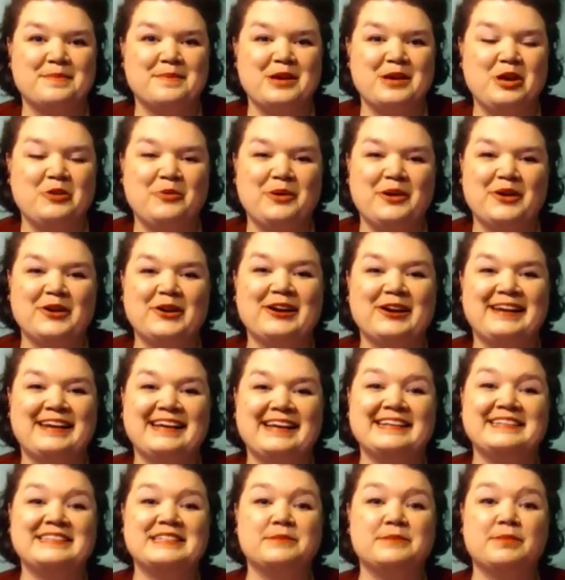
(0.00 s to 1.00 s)
And we are
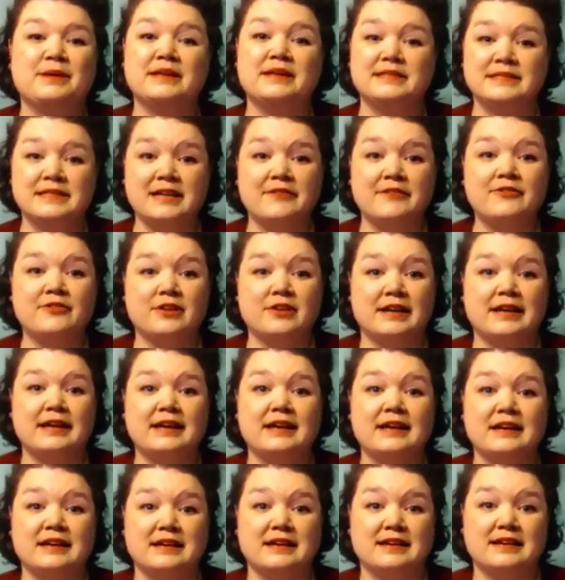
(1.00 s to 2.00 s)
connected by
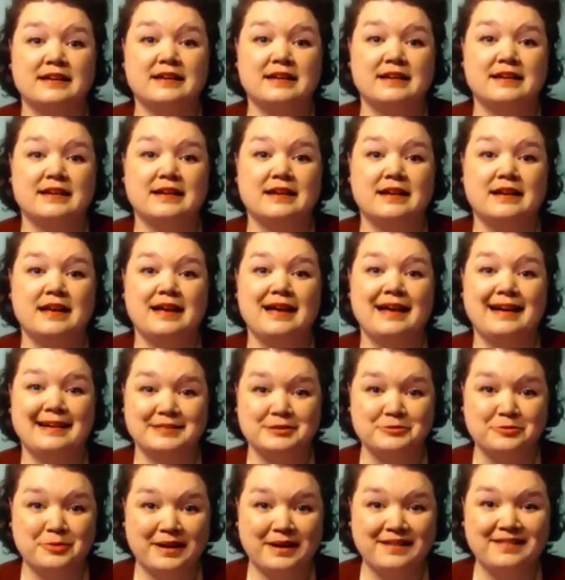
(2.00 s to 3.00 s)
suffering
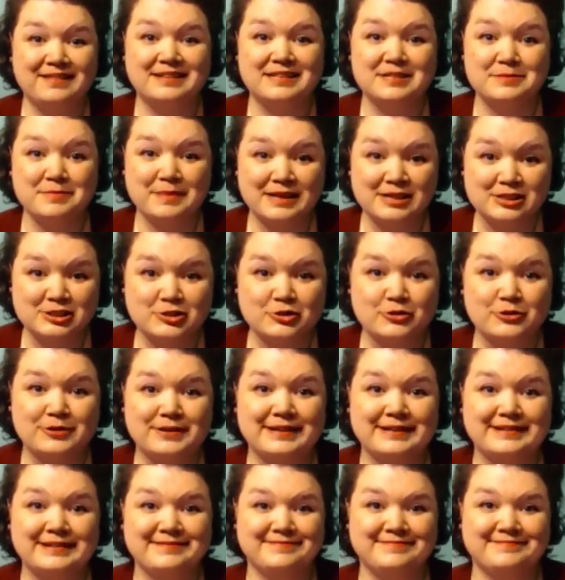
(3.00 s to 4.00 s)
as well as by
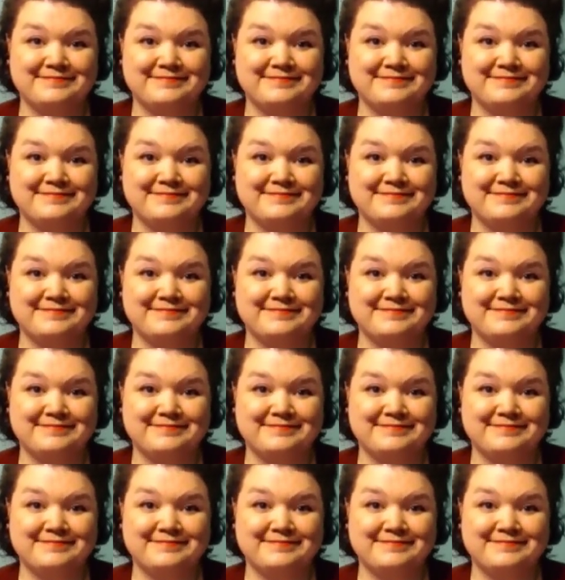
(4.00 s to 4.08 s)
joy.